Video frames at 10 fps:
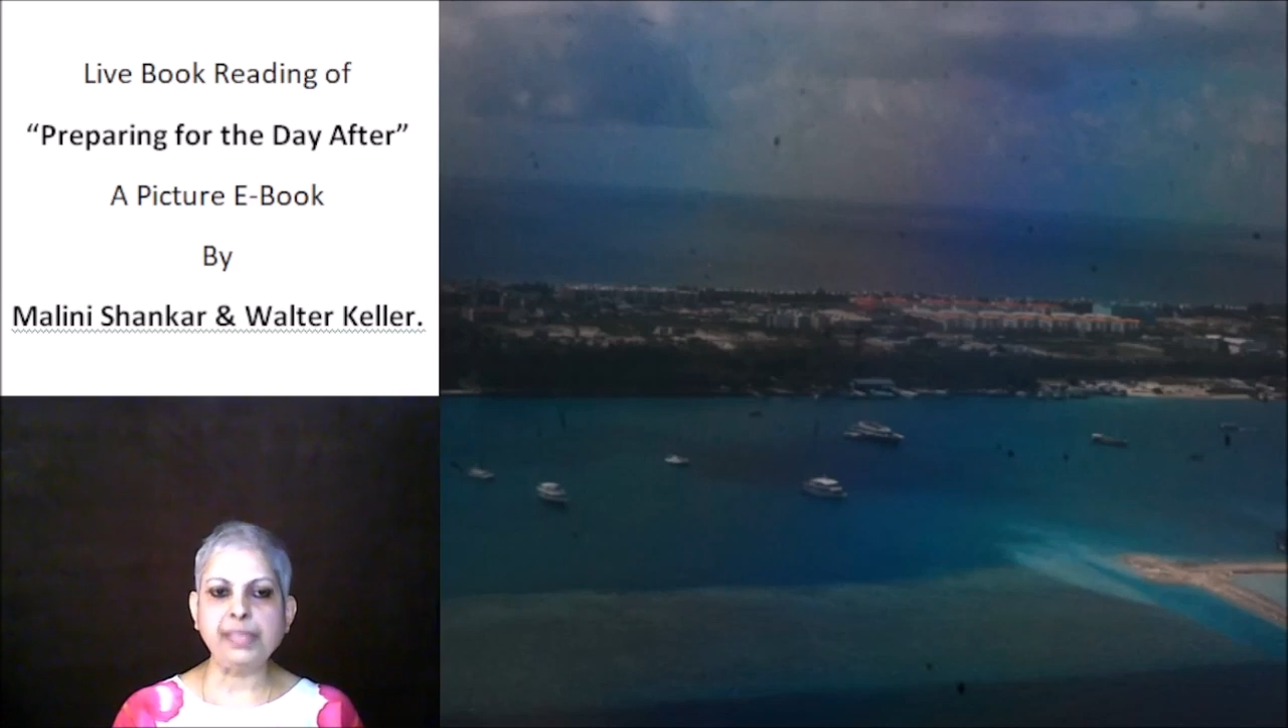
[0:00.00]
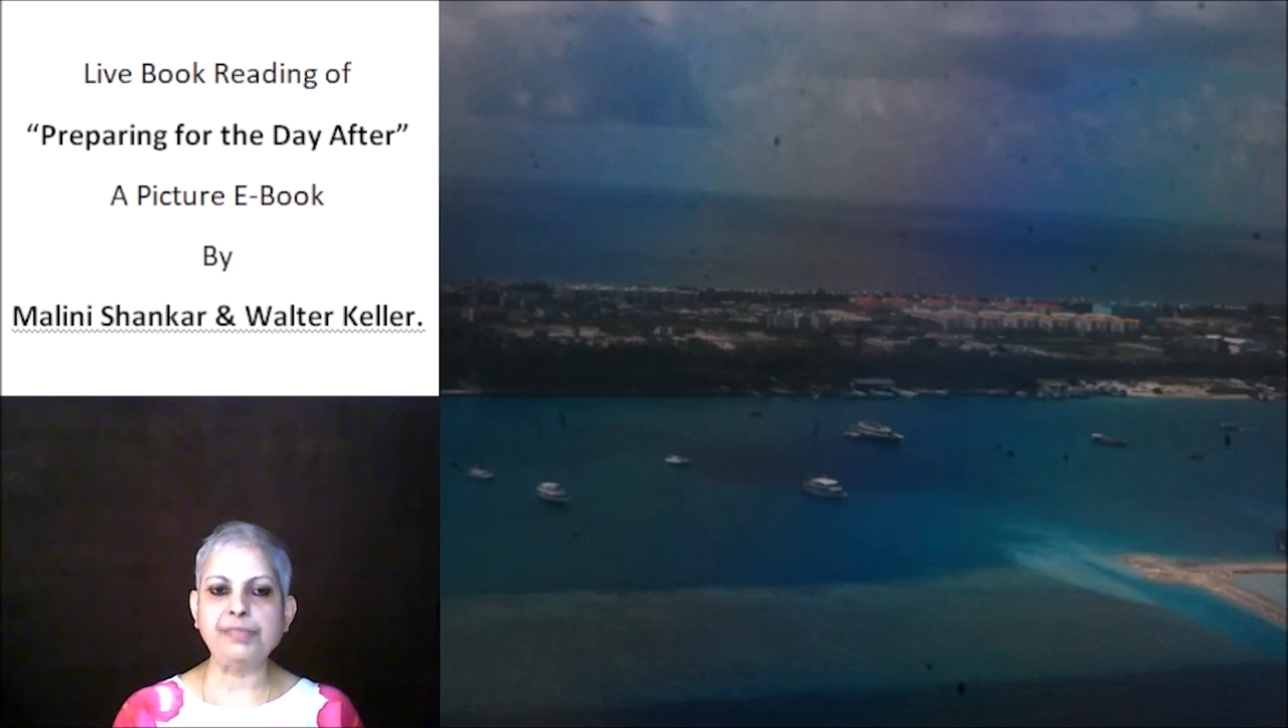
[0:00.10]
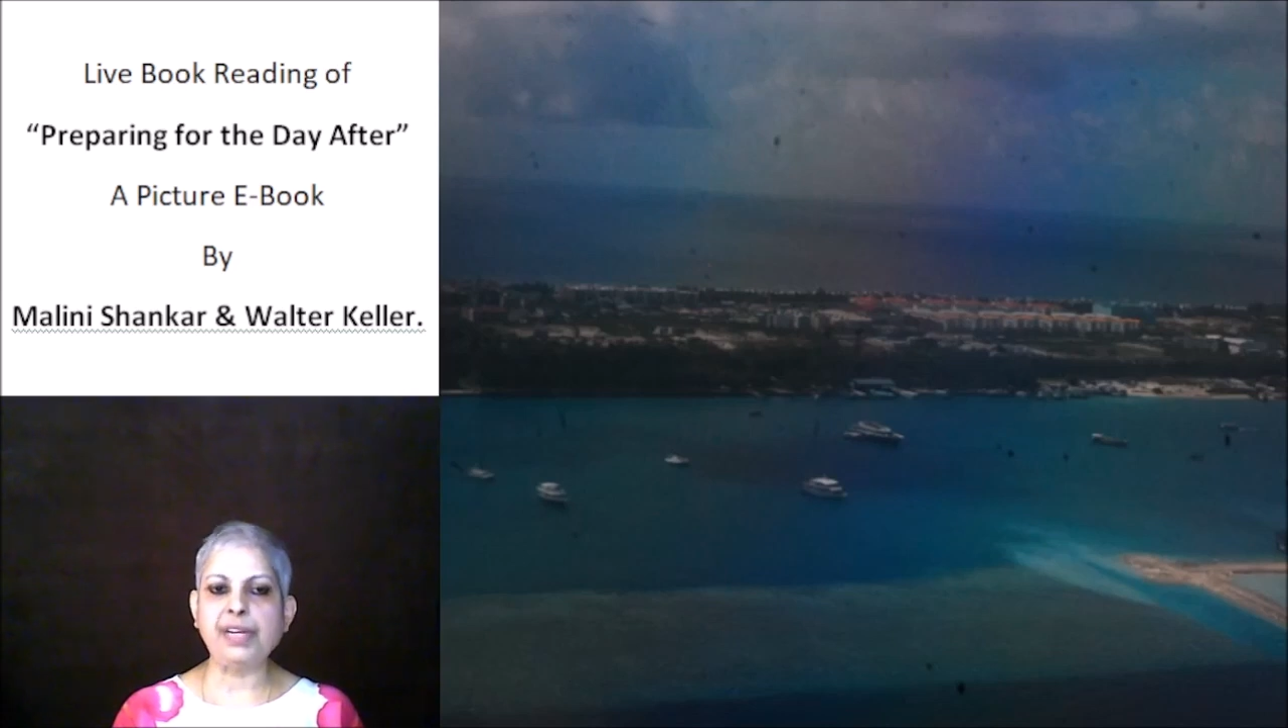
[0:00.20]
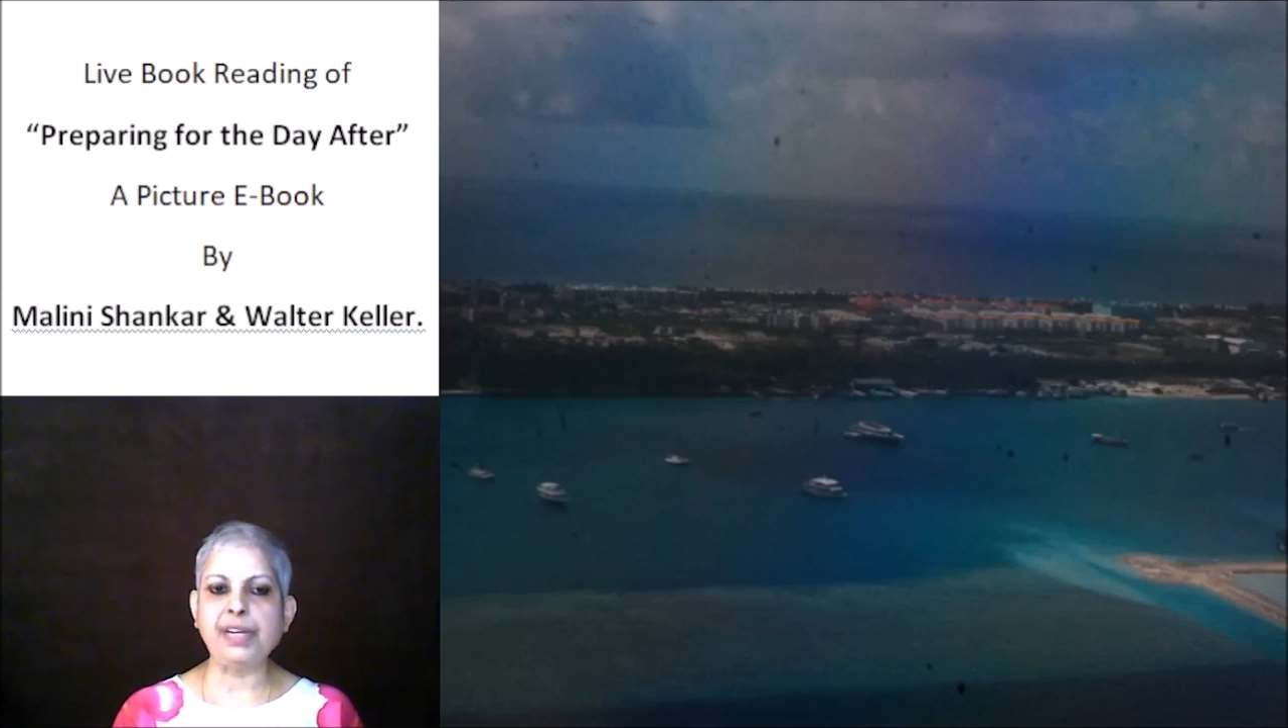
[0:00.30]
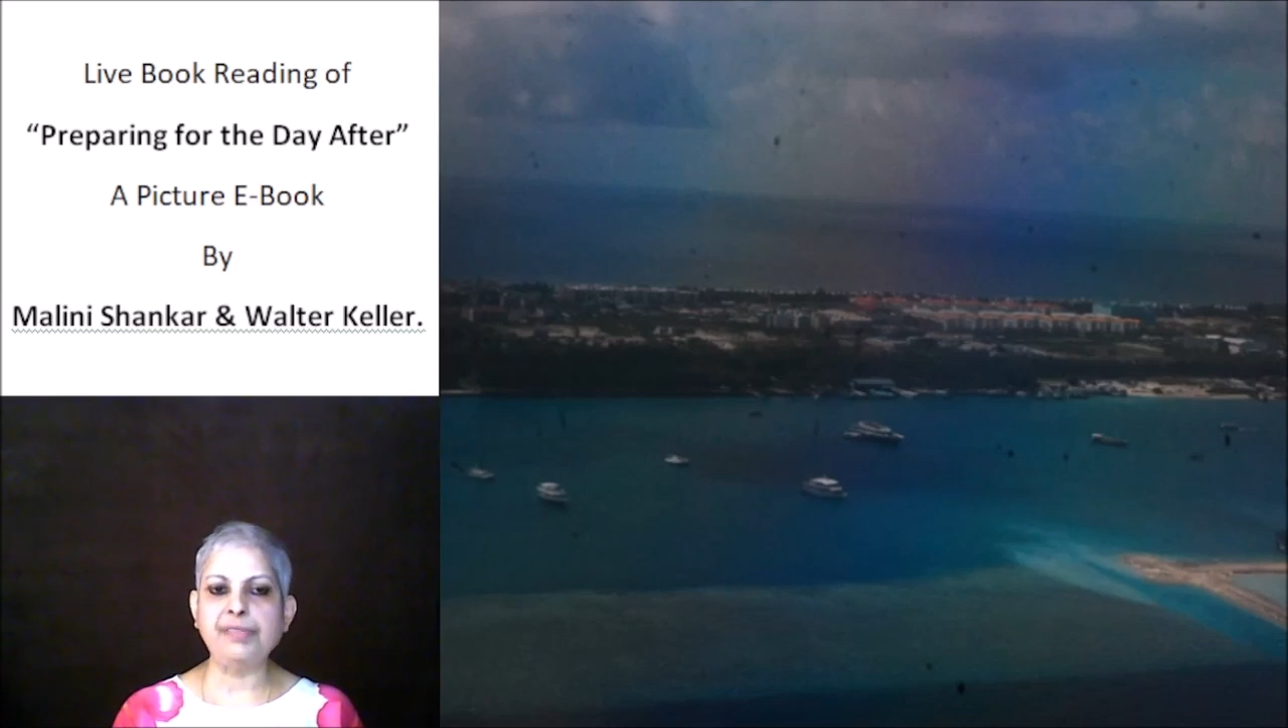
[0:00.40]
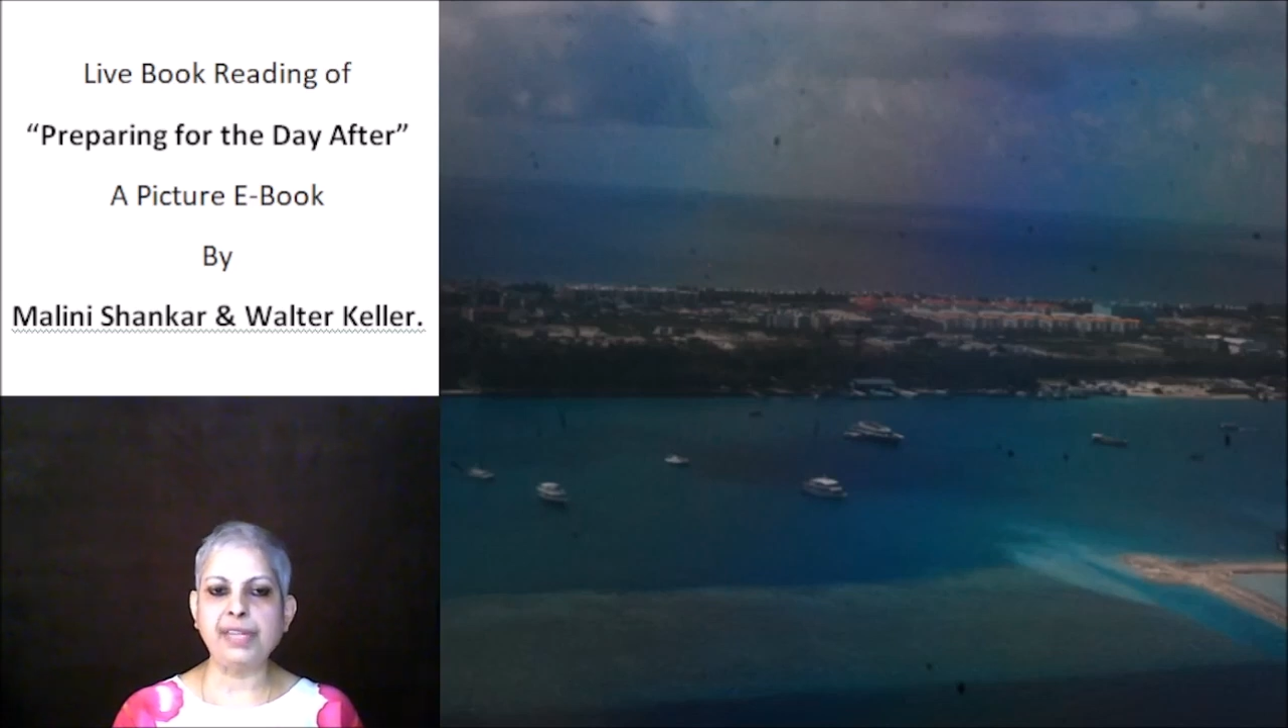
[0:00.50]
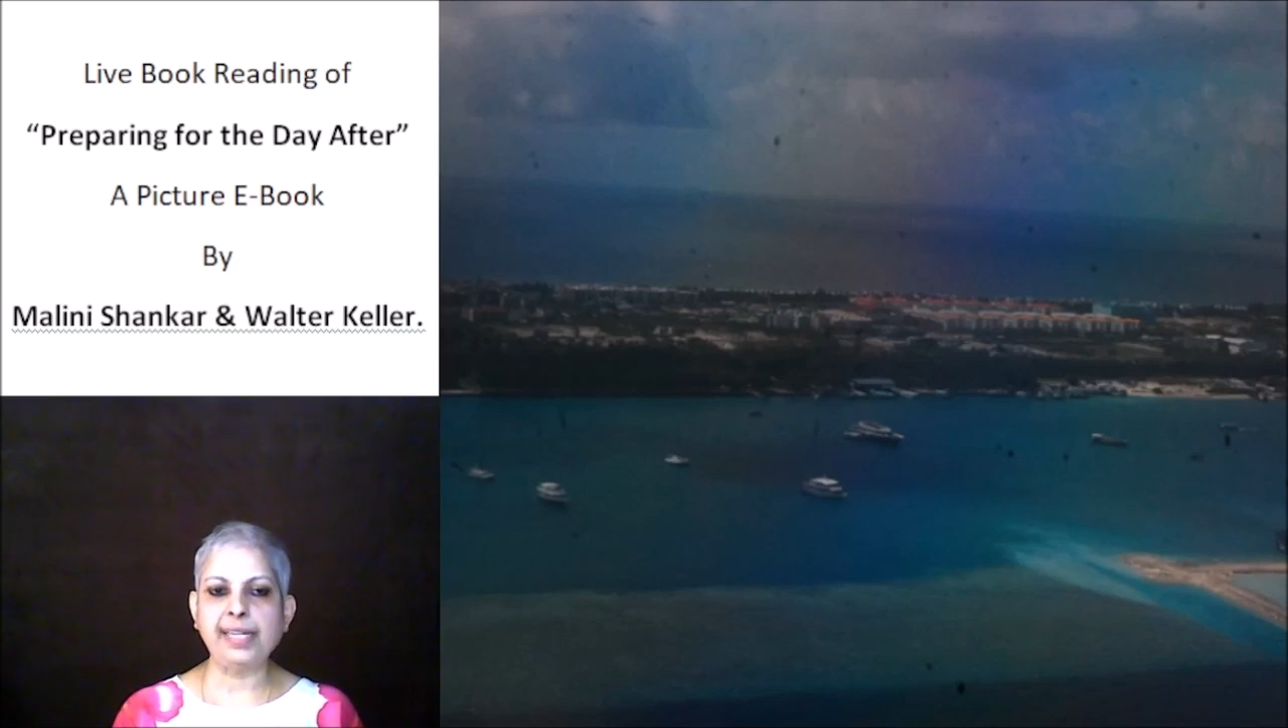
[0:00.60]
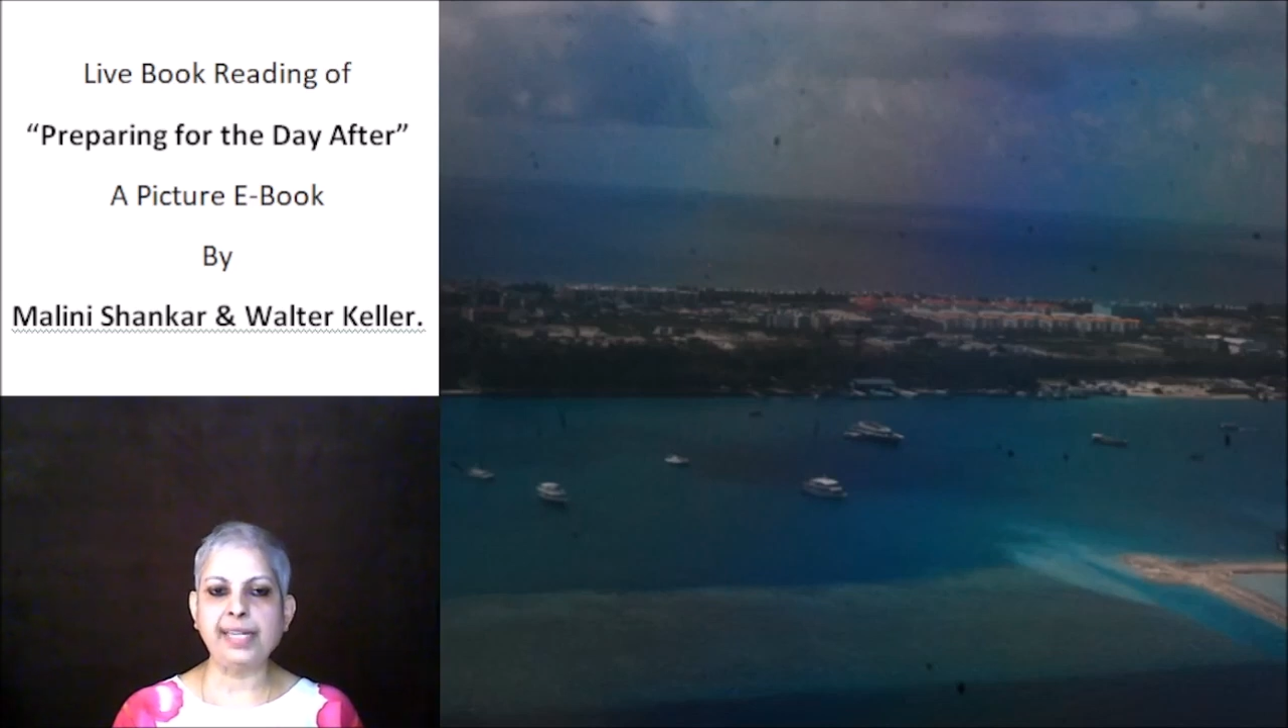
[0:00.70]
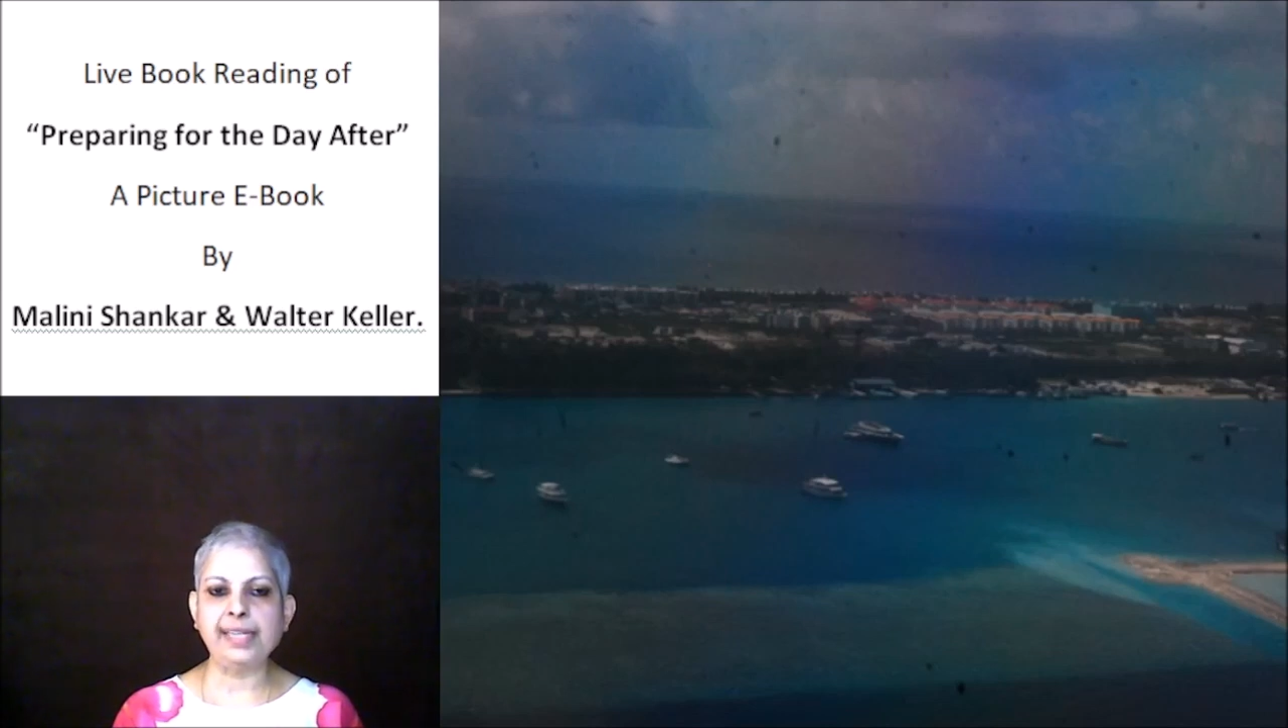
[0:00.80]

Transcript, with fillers: in the far-flung